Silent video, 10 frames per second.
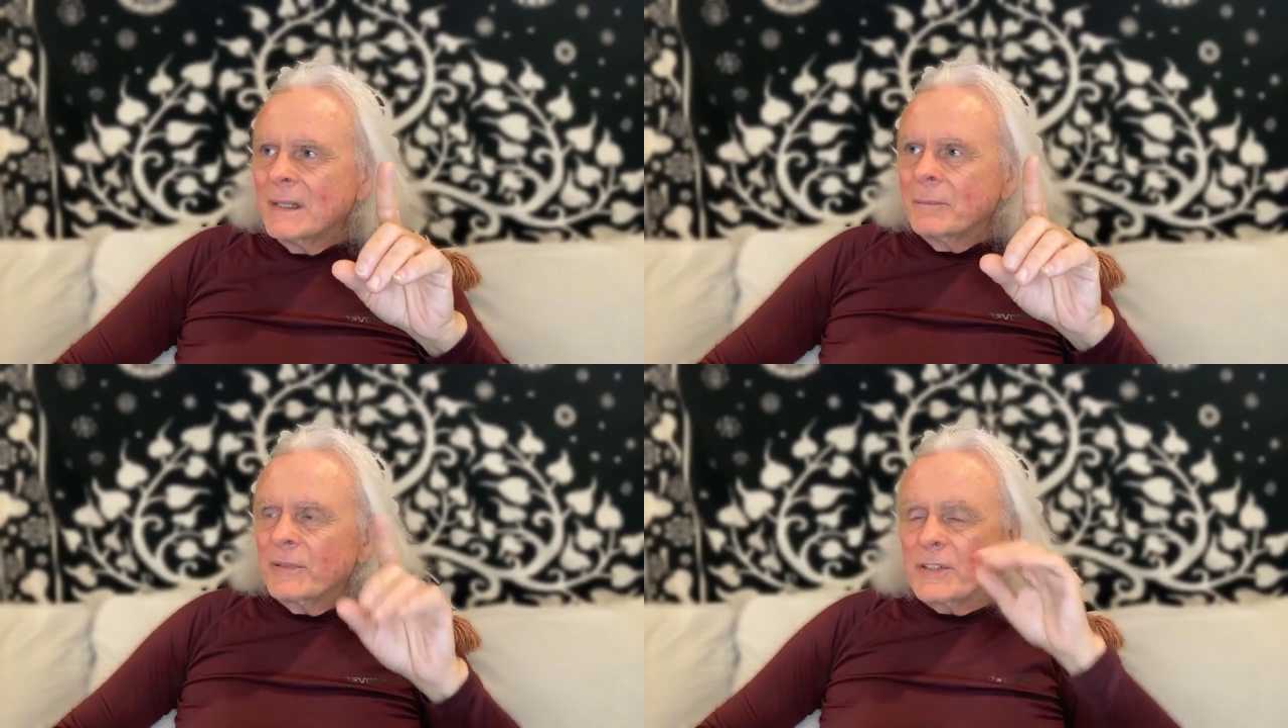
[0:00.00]

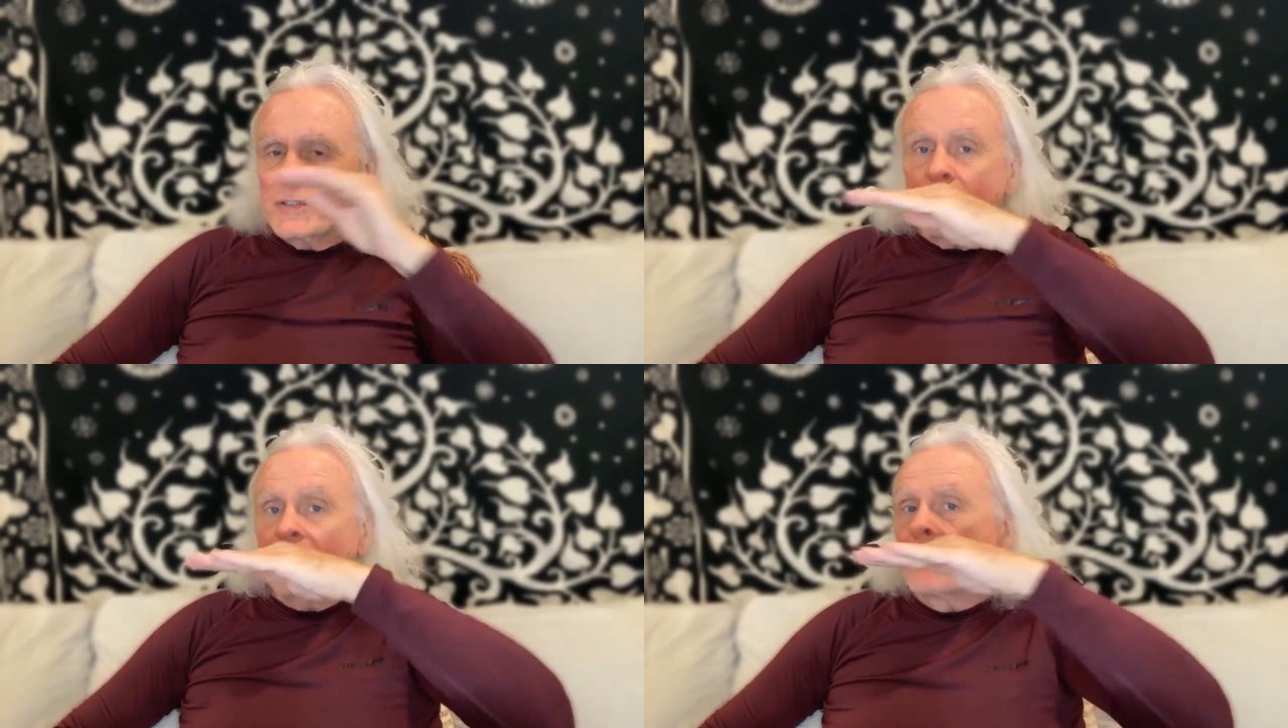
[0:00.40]
this is
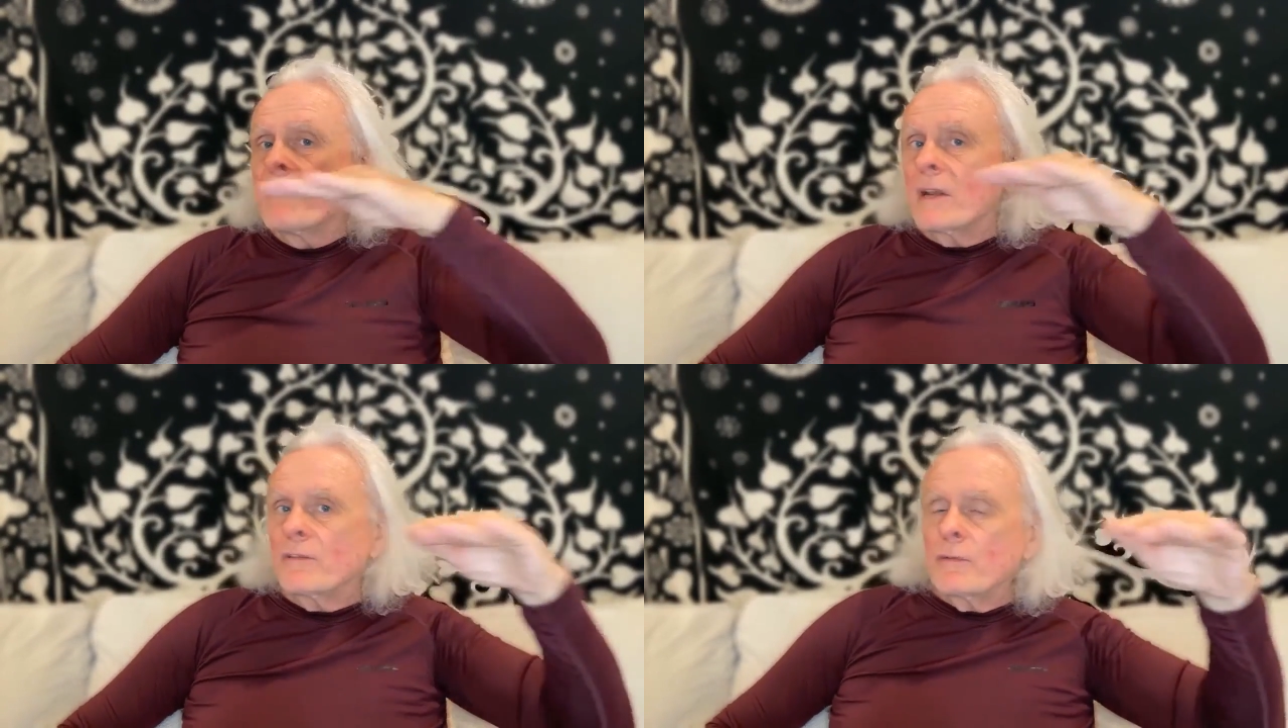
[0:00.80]
where the
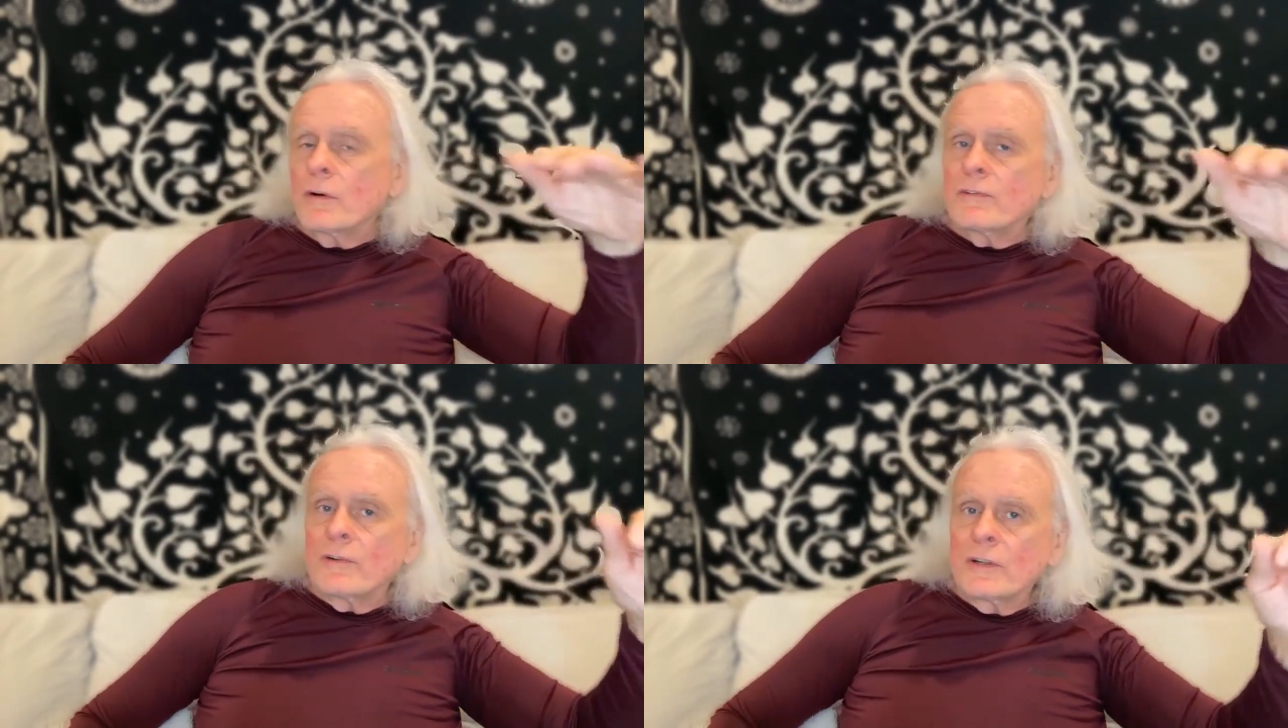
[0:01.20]
metaphor
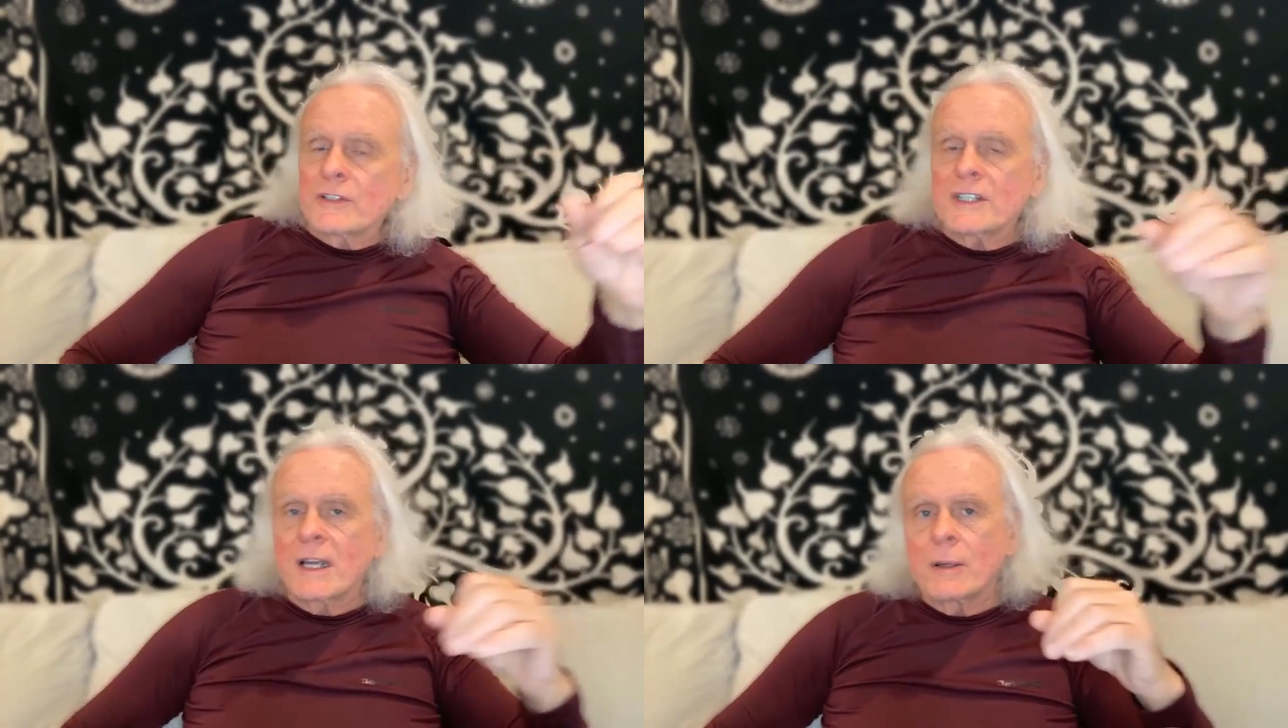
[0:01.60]
falls
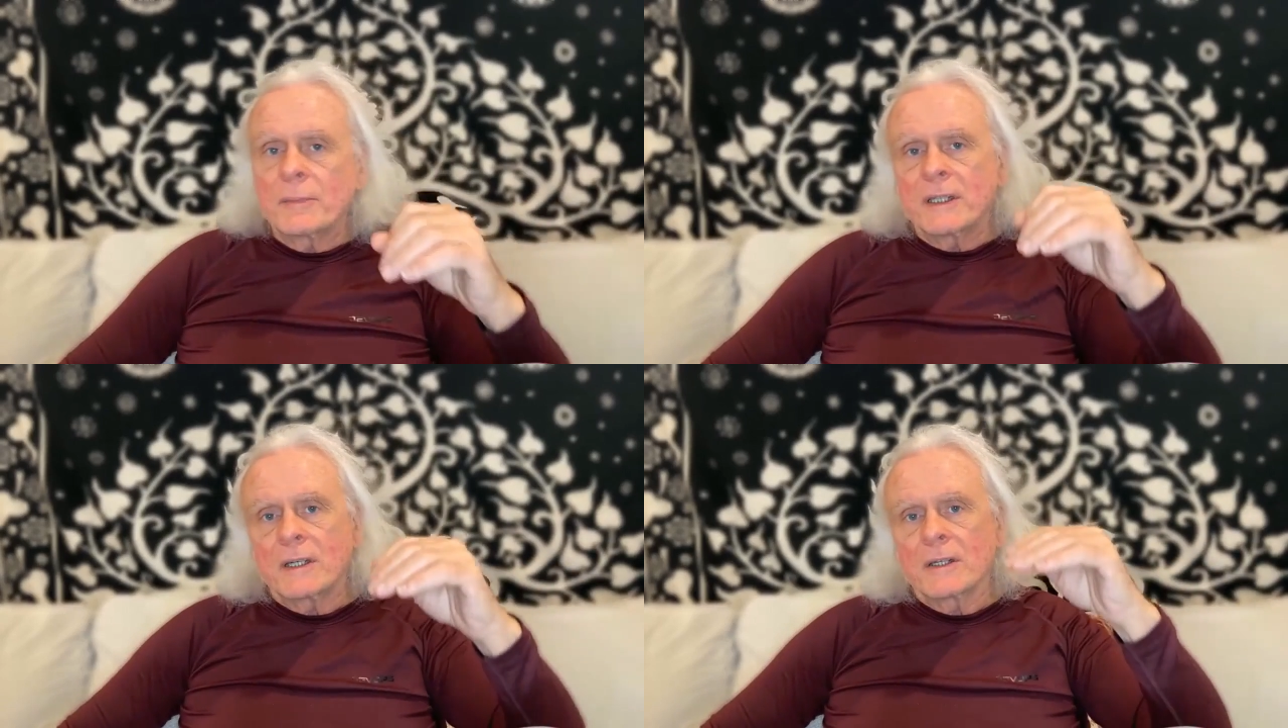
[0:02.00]
down,
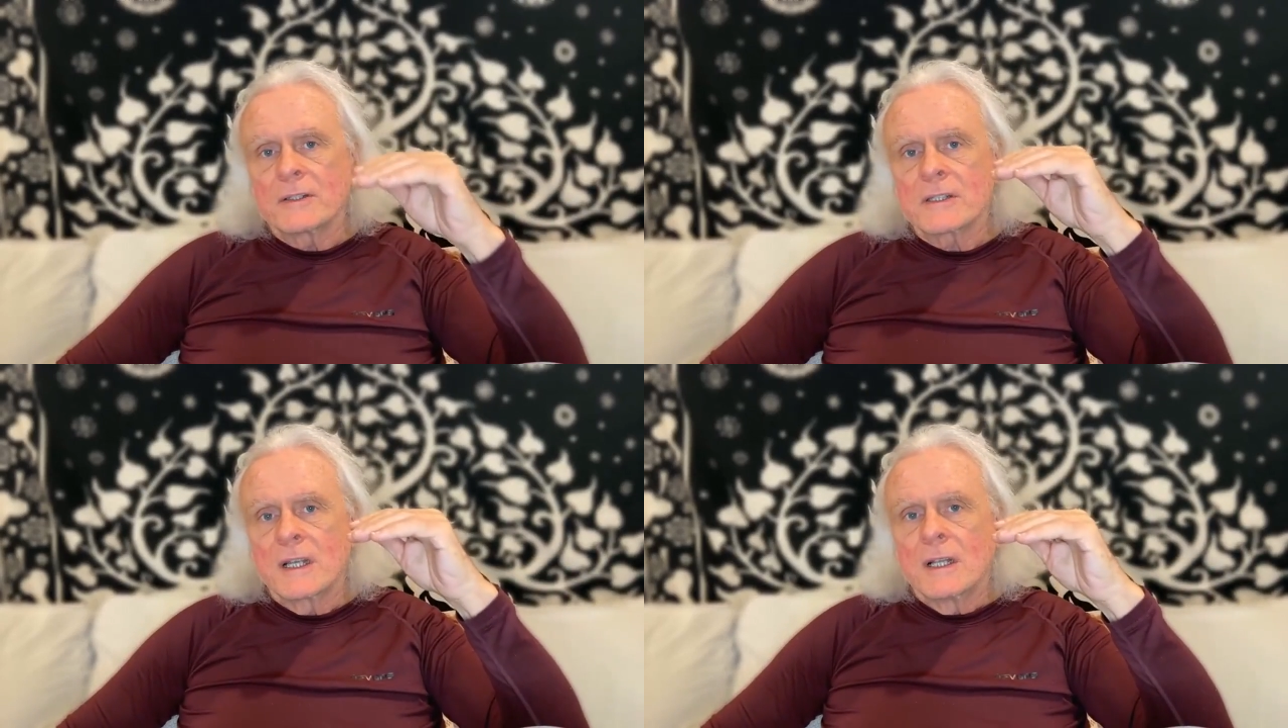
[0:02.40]
because